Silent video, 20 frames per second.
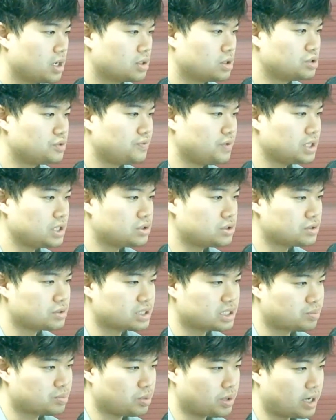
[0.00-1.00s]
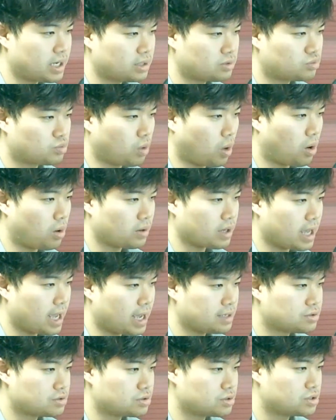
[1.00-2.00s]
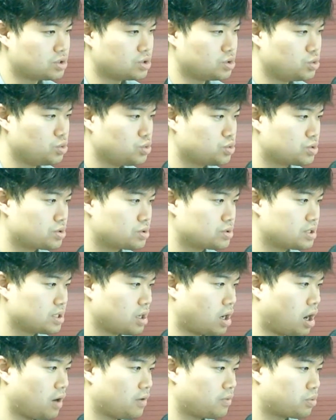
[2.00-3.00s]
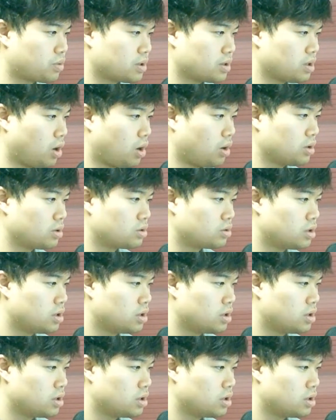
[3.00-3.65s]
Those features explain wrong answers to users and offer long